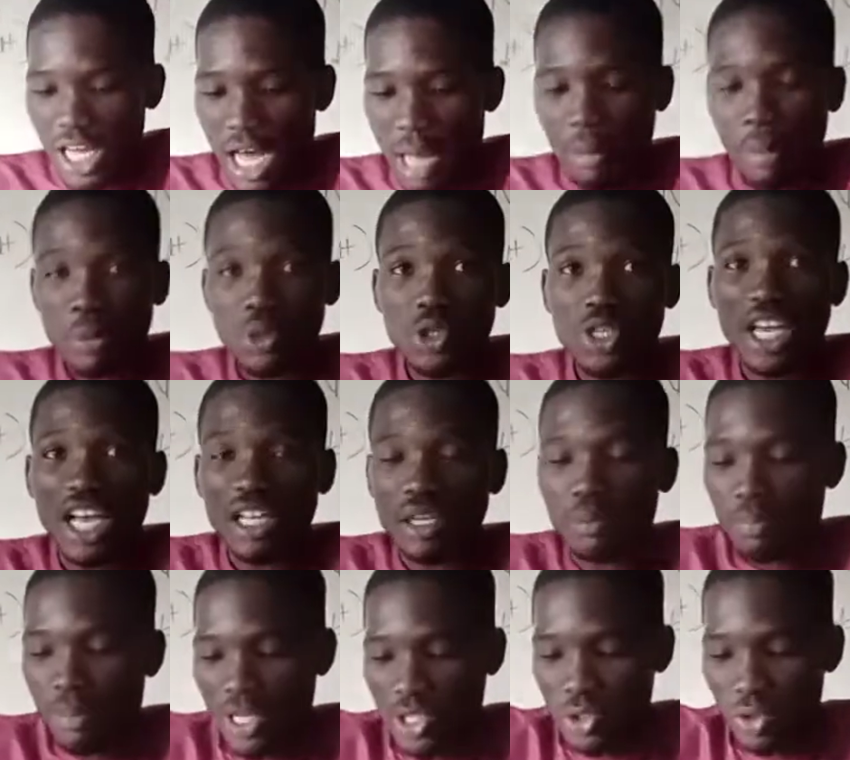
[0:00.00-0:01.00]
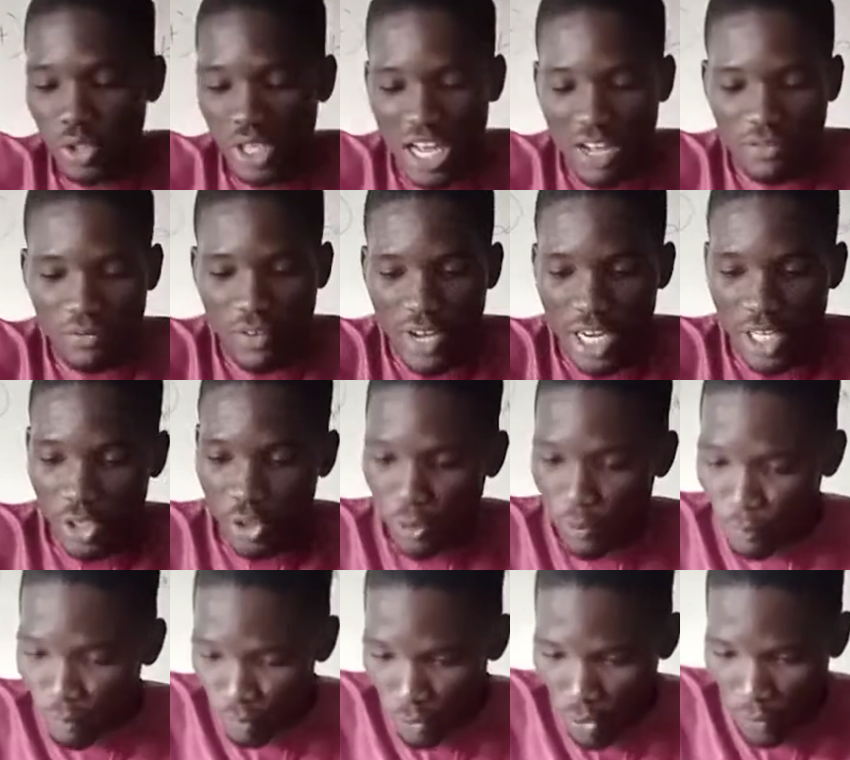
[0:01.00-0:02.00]
I'm able to get a particular value
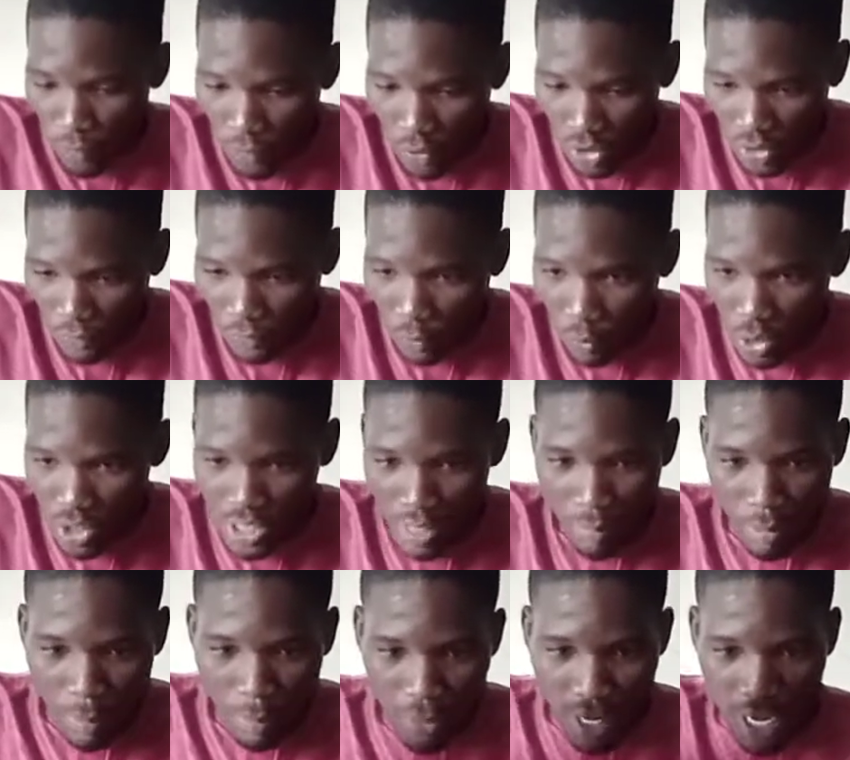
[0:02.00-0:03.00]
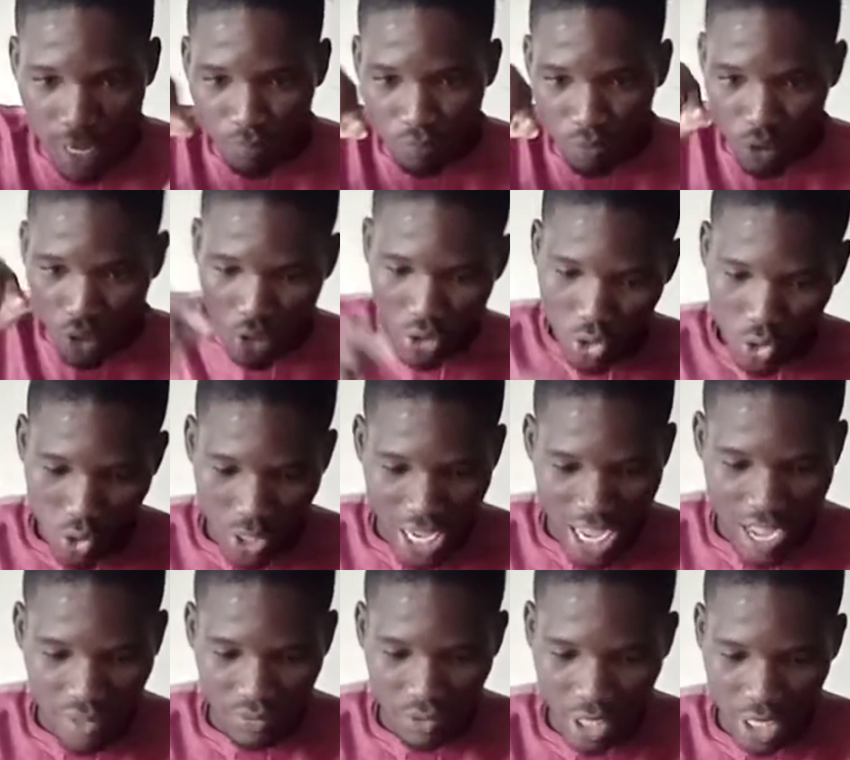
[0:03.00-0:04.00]
for the filter paper. So I
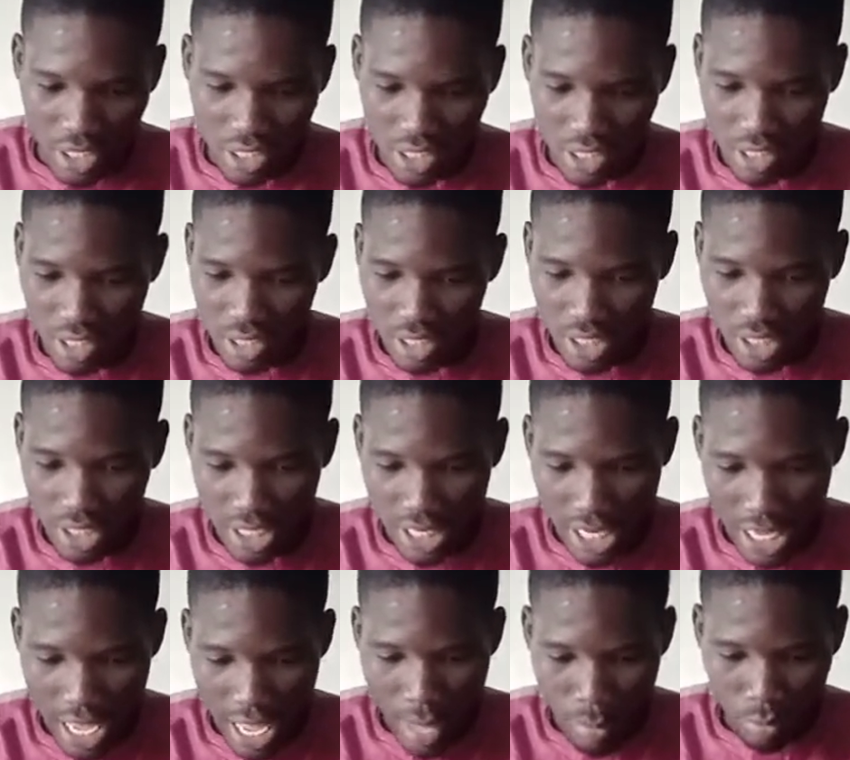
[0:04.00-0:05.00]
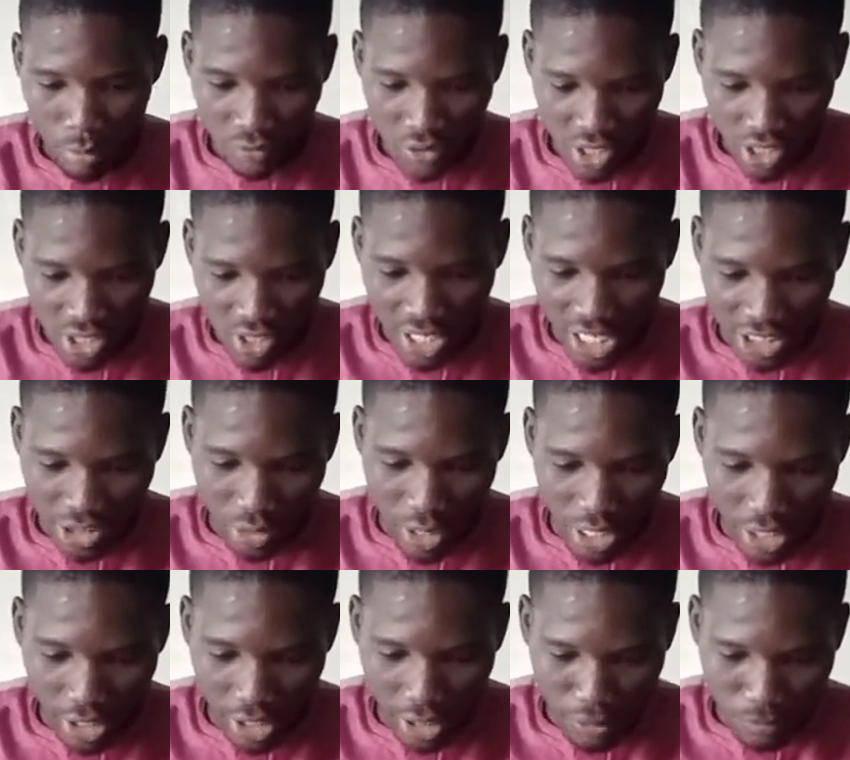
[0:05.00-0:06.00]
have this, I move this
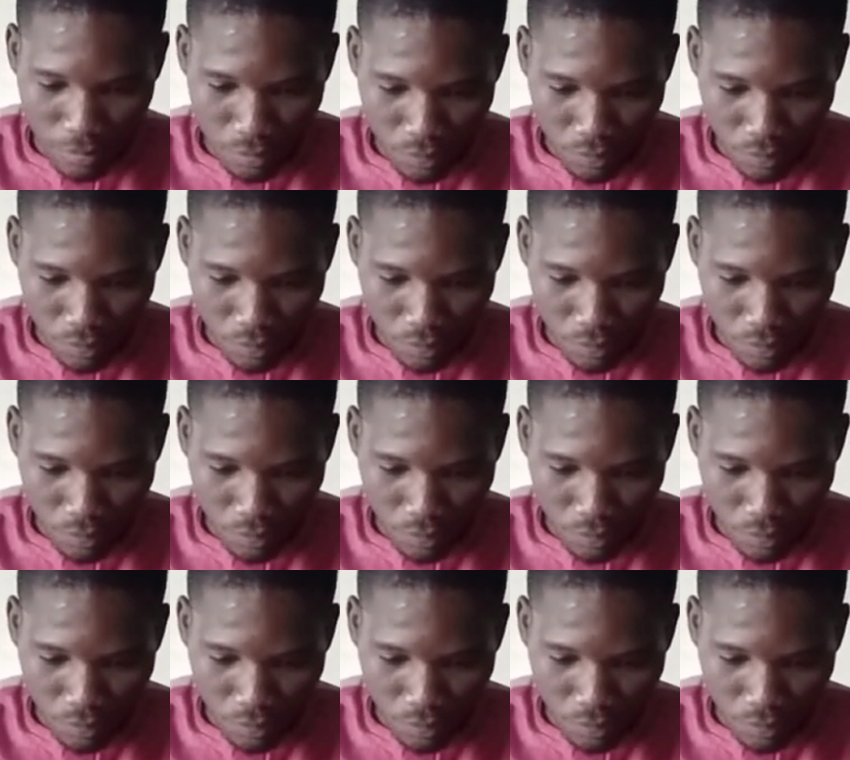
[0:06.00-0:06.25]
gradually.